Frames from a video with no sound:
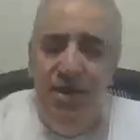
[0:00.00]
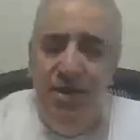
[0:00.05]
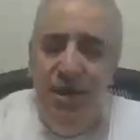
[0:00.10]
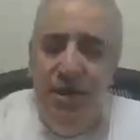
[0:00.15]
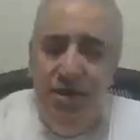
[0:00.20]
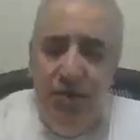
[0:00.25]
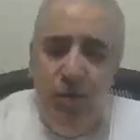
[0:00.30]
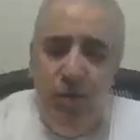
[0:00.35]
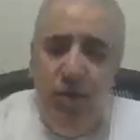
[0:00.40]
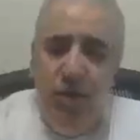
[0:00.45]

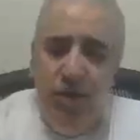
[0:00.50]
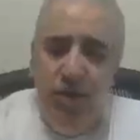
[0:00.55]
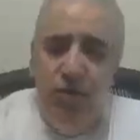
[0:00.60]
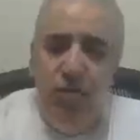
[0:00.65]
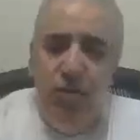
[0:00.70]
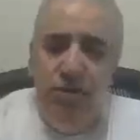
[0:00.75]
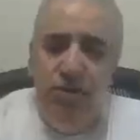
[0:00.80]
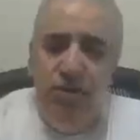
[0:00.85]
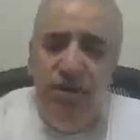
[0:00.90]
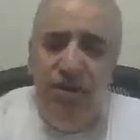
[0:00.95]
where it
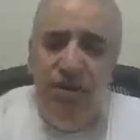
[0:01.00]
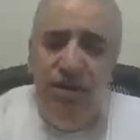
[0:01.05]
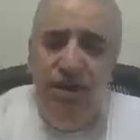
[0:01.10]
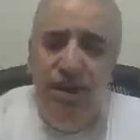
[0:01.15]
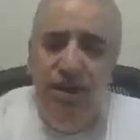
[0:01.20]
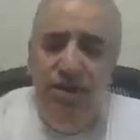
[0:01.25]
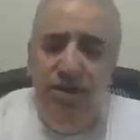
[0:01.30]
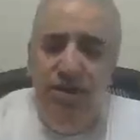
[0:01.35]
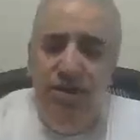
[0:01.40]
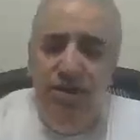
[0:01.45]
was
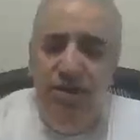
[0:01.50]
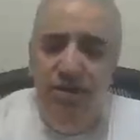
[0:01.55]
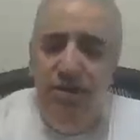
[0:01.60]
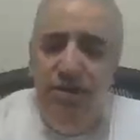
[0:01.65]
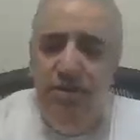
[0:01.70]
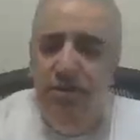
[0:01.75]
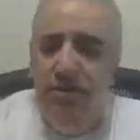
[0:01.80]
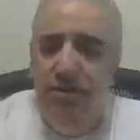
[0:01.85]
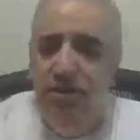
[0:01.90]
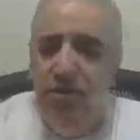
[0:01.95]
created.
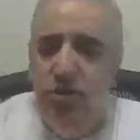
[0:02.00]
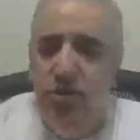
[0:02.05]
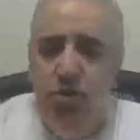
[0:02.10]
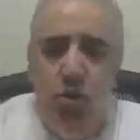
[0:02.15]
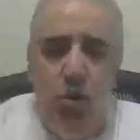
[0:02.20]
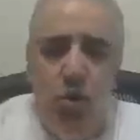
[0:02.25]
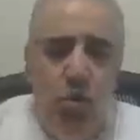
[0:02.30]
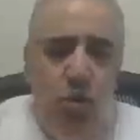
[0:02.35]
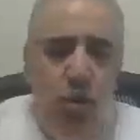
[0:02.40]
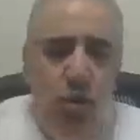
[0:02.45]

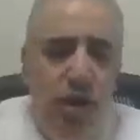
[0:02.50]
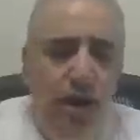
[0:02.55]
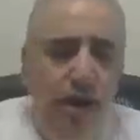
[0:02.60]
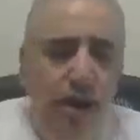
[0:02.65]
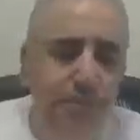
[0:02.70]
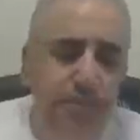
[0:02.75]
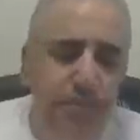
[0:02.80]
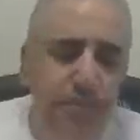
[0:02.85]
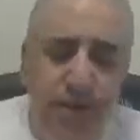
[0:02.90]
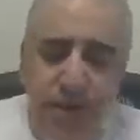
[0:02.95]
So
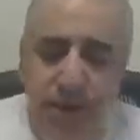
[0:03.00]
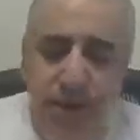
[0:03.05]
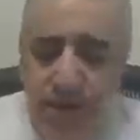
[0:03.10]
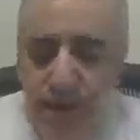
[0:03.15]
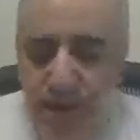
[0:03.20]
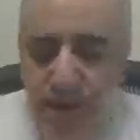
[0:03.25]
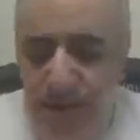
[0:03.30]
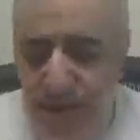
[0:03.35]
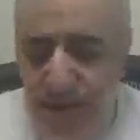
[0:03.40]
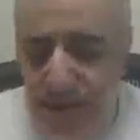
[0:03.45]

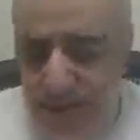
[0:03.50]
that's